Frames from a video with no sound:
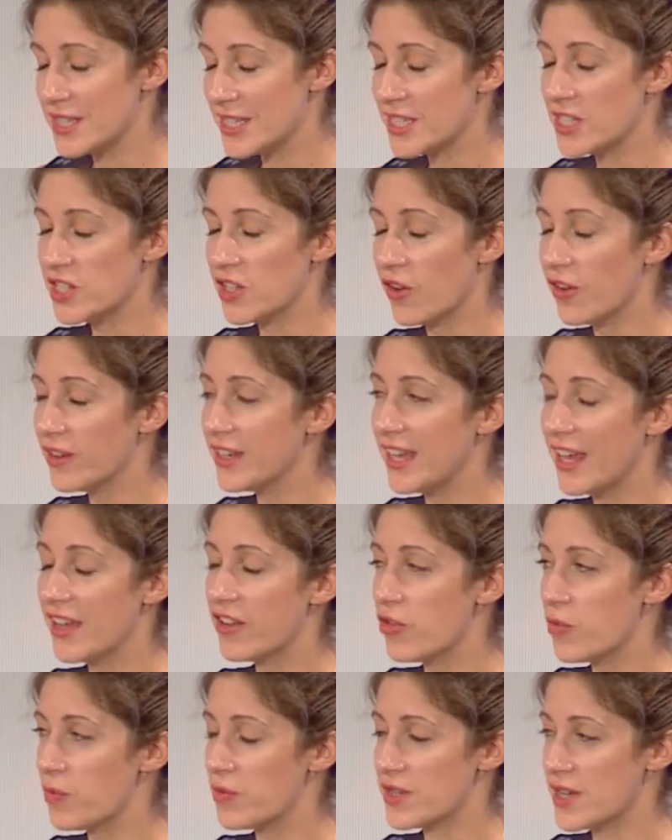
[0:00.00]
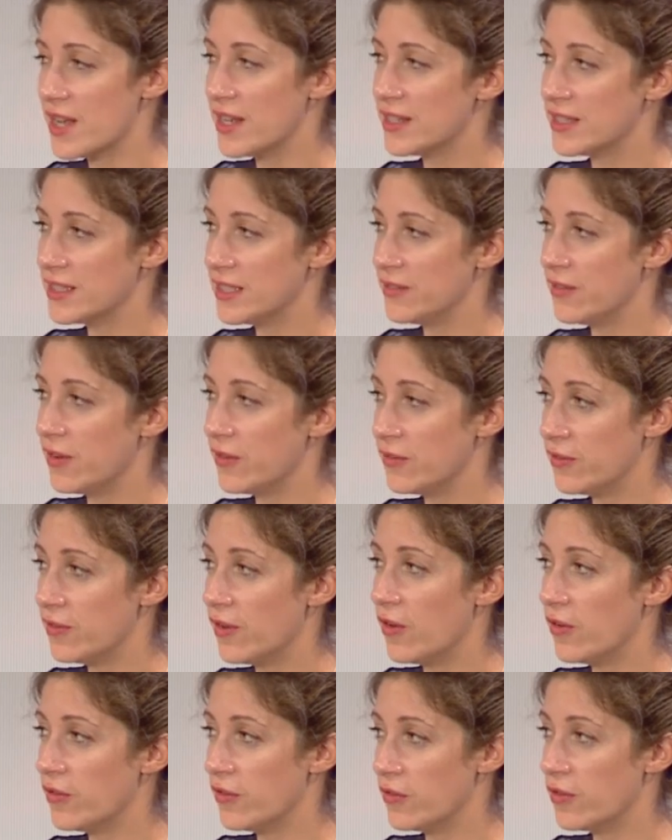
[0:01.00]
it's not yet representative
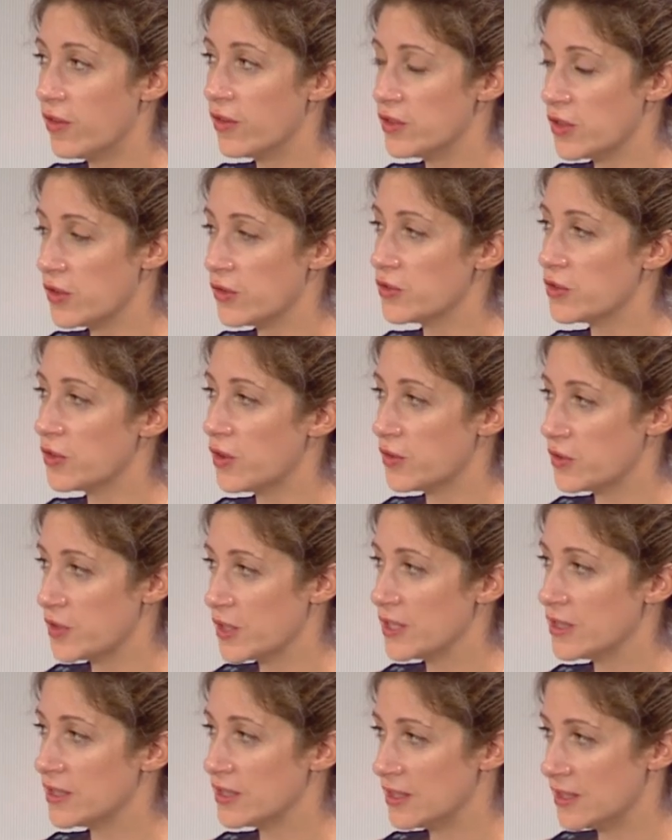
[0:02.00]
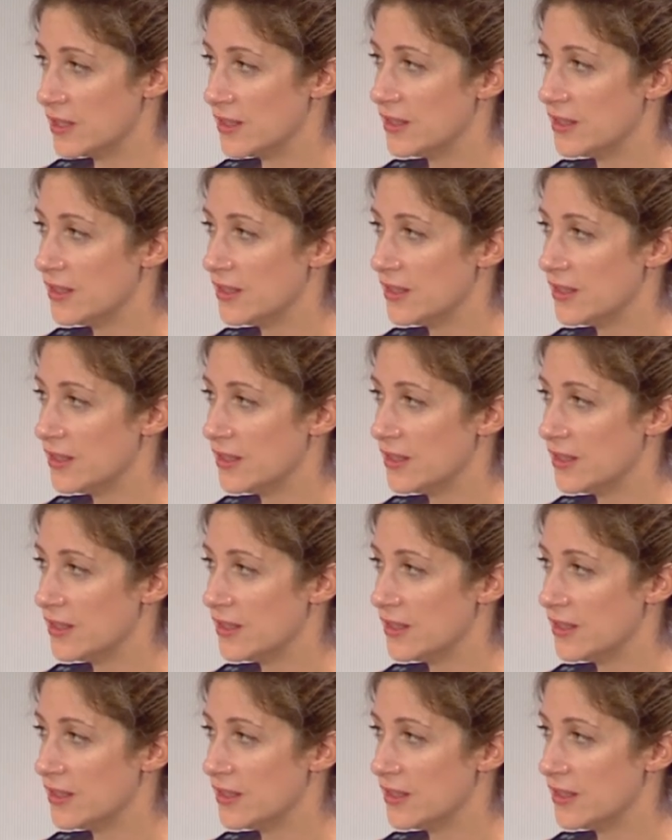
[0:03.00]
of the total audience.